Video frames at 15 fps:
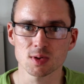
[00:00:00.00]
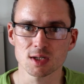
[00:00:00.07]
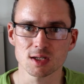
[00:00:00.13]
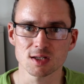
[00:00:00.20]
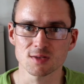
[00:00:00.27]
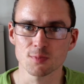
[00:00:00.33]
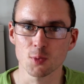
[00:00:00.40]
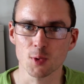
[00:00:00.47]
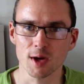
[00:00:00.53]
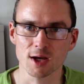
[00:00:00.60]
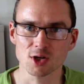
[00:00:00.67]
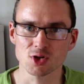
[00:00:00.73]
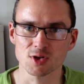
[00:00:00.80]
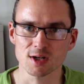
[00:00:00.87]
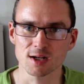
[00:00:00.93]
tins of malt
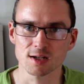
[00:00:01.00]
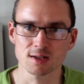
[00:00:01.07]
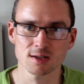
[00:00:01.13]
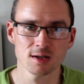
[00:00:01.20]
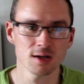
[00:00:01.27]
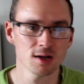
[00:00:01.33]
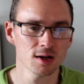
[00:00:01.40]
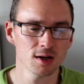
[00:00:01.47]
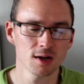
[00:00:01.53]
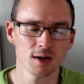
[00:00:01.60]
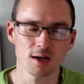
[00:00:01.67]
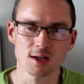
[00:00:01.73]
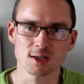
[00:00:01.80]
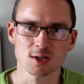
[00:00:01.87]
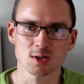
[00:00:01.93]
extract
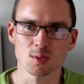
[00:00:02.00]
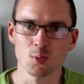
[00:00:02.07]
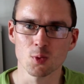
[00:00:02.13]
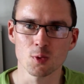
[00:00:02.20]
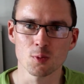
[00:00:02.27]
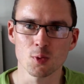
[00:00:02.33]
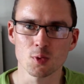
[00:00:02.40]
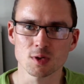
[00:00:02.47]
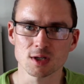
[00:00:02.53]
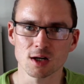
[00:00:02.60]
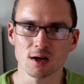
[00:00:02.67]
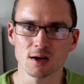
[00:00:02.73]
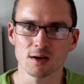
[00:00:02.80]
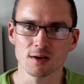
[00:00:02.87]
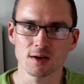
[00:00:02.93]
into some warm
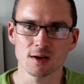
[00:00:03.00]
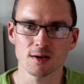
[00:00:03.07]
water,